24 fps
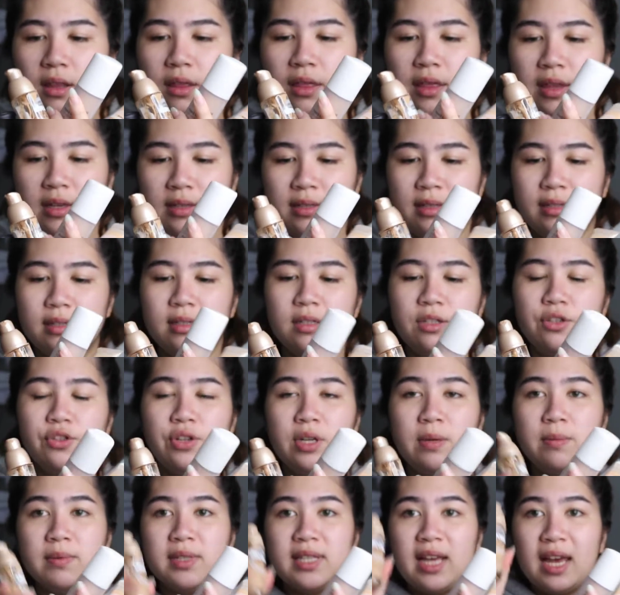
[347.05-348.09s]
this is the
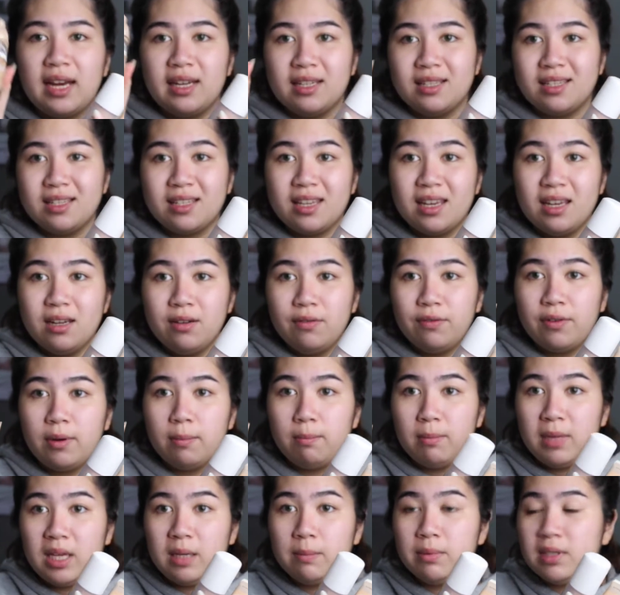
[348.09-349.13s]
Dream Satin Skin
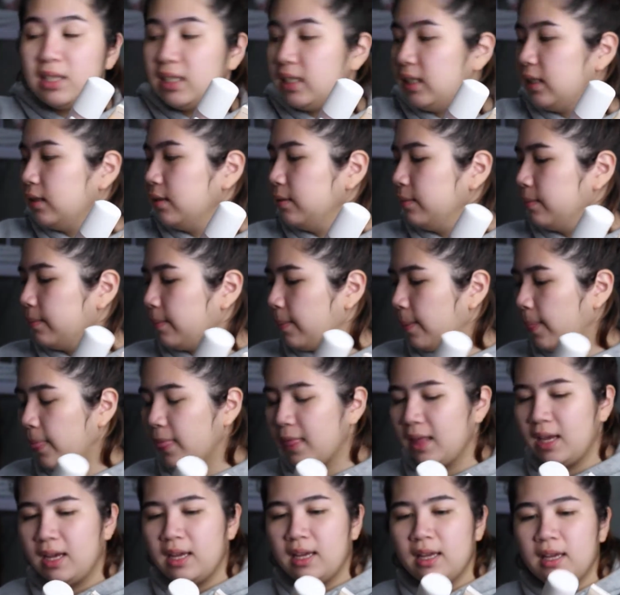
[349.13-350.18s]
from Maybelline.
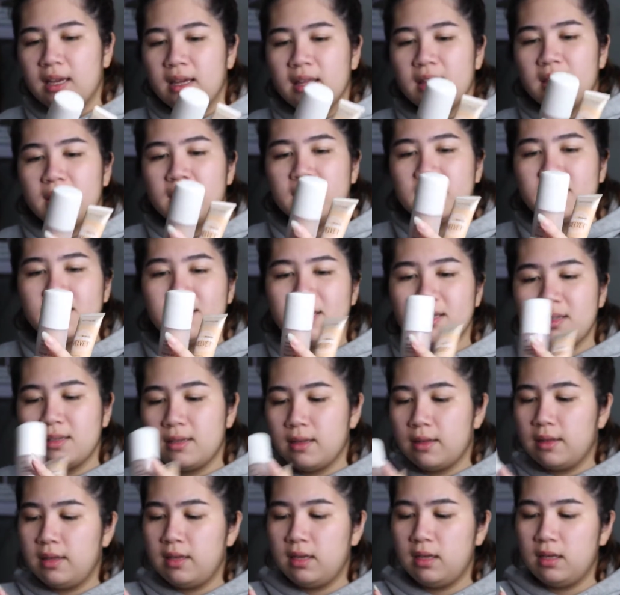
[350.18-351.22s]
This is
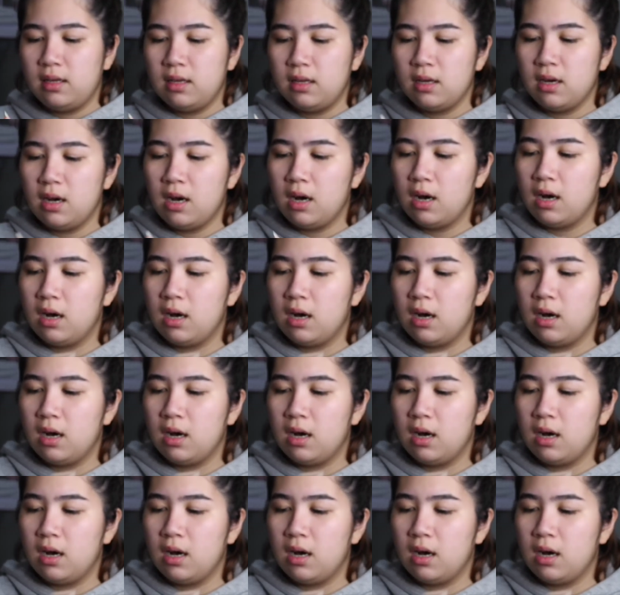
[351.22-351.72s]
the